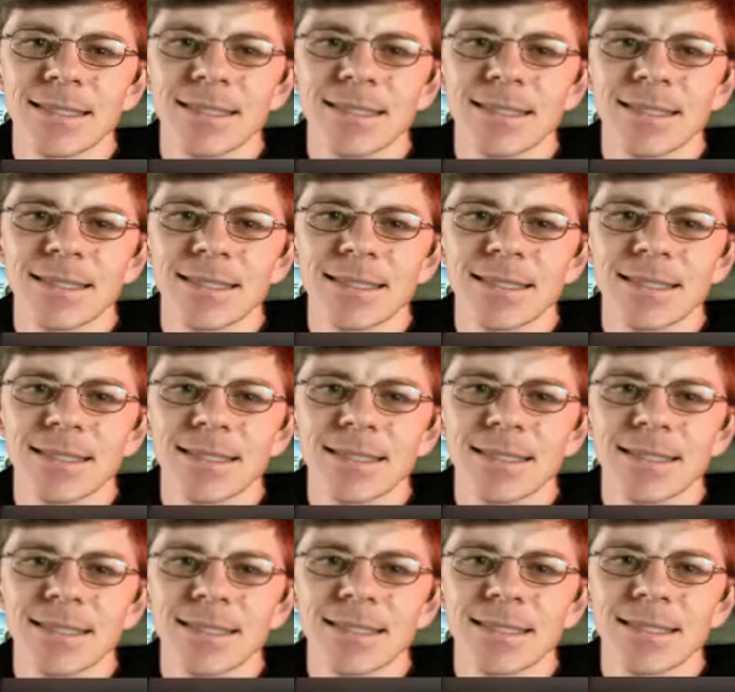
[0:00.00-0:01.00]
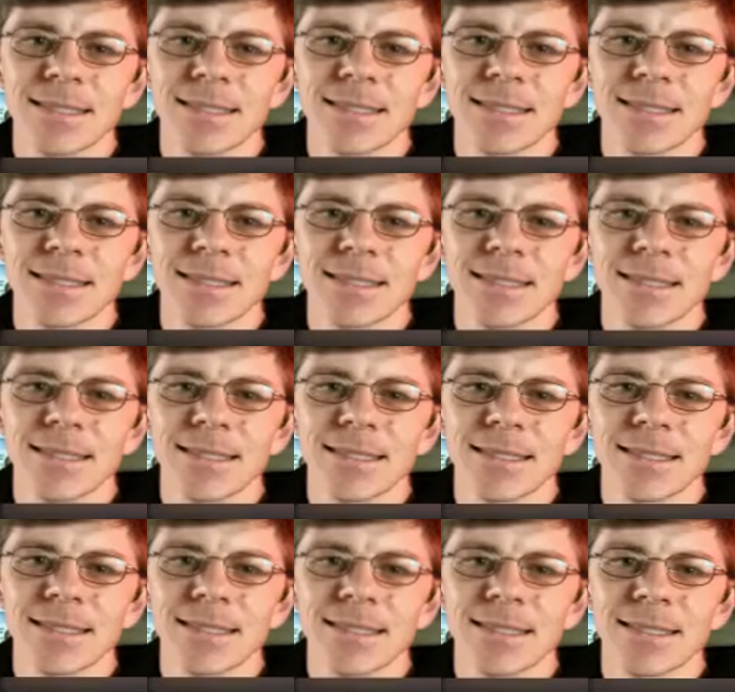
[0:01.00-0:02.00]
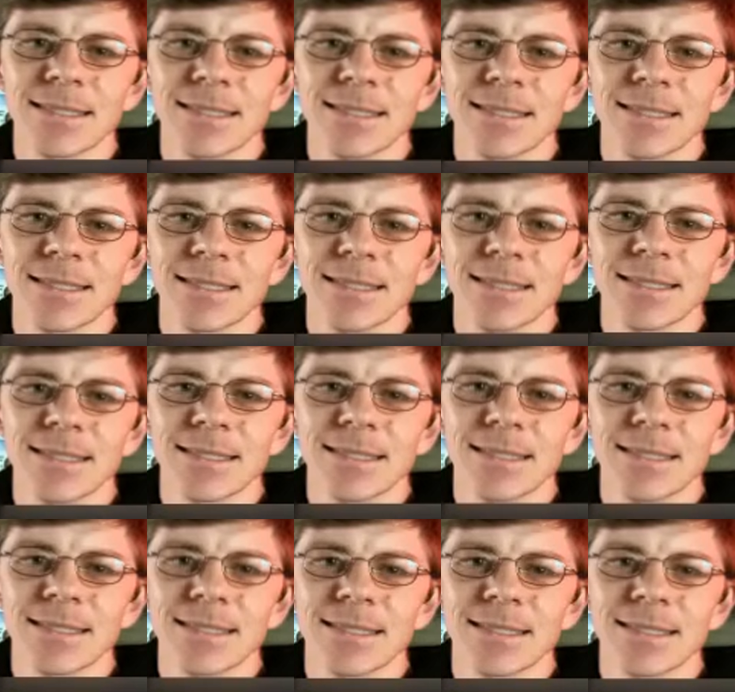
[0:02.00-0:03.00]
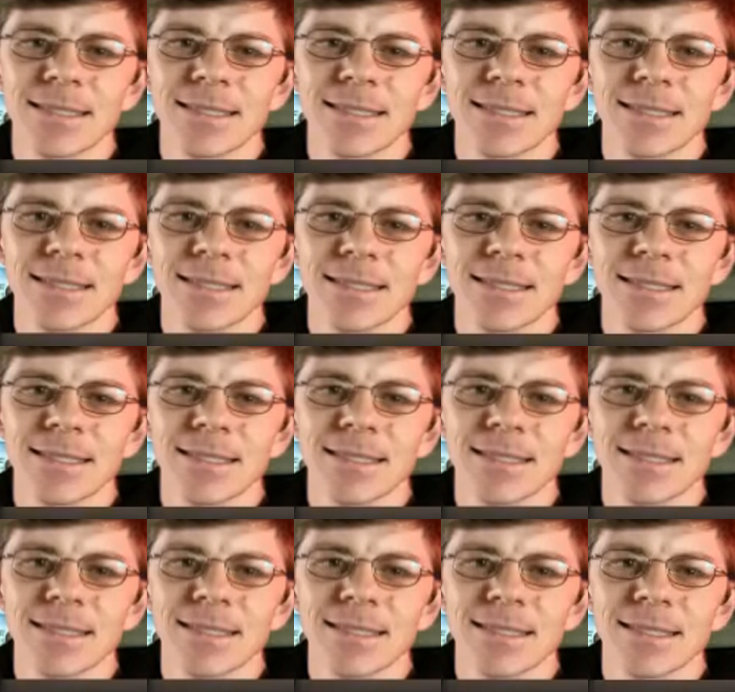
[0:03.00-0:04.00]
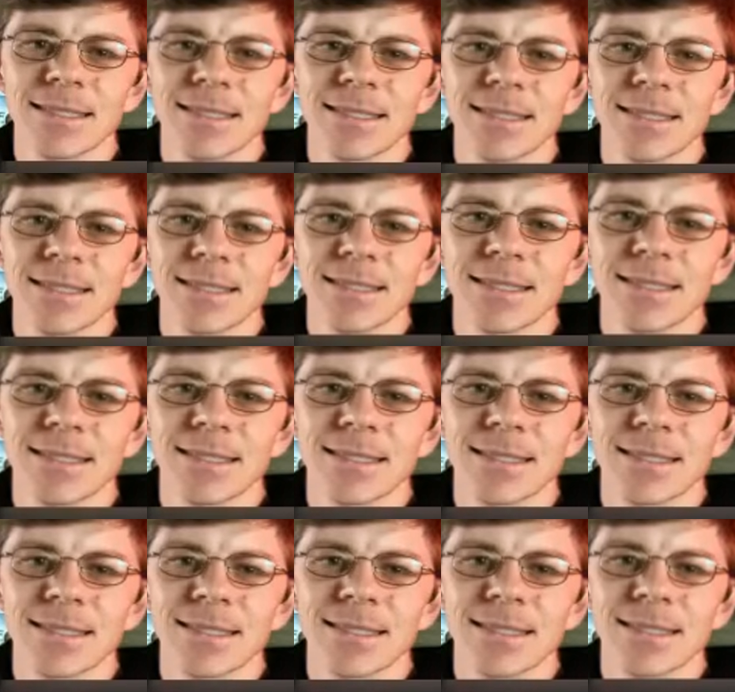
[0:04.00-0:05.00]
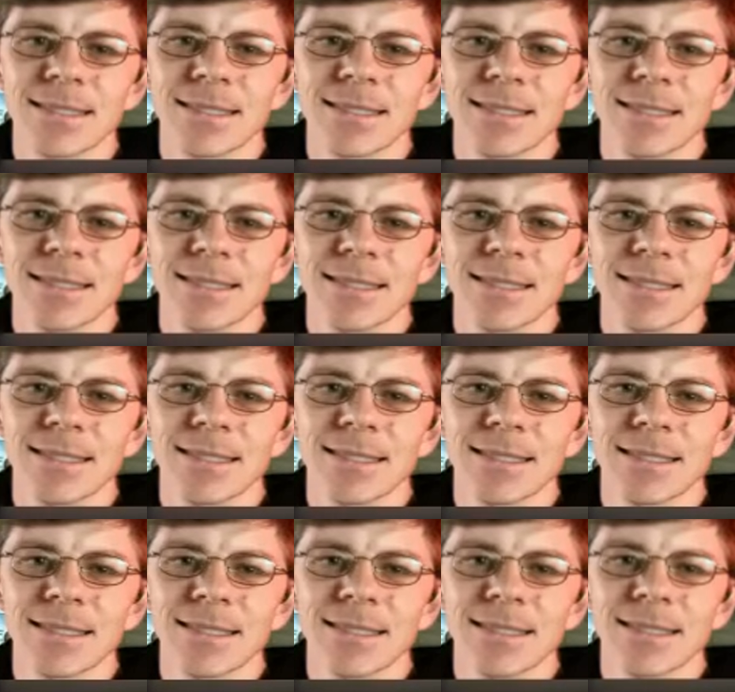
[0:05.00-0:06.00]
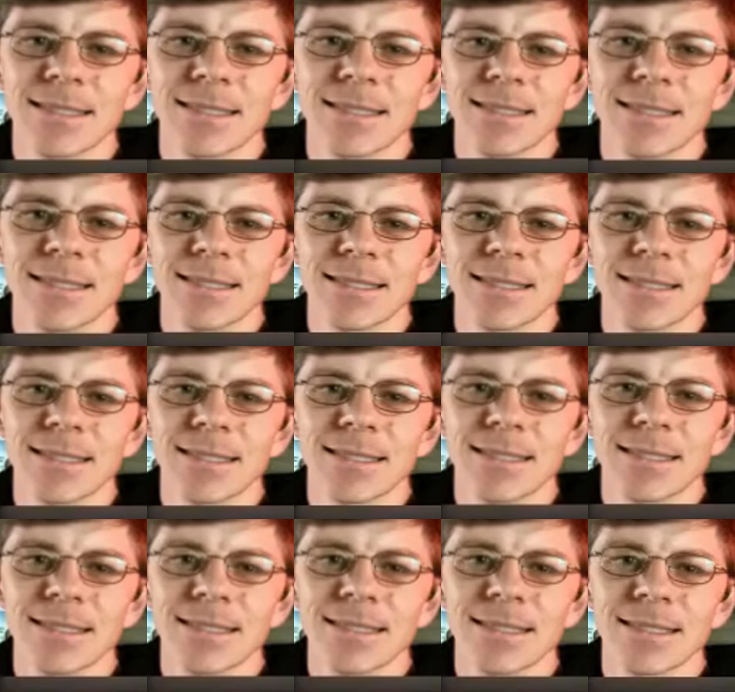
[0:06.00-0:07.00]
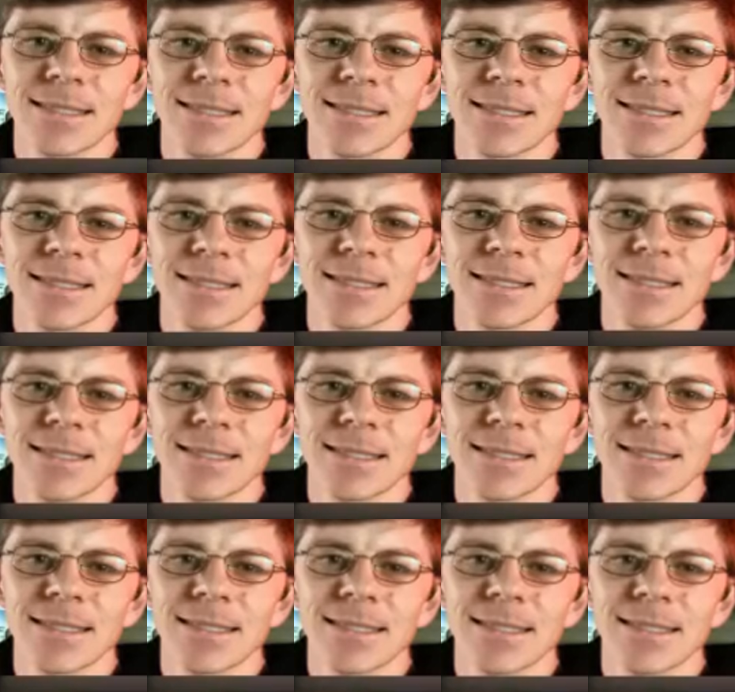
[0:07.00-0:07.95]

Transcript: This person isn't speaking.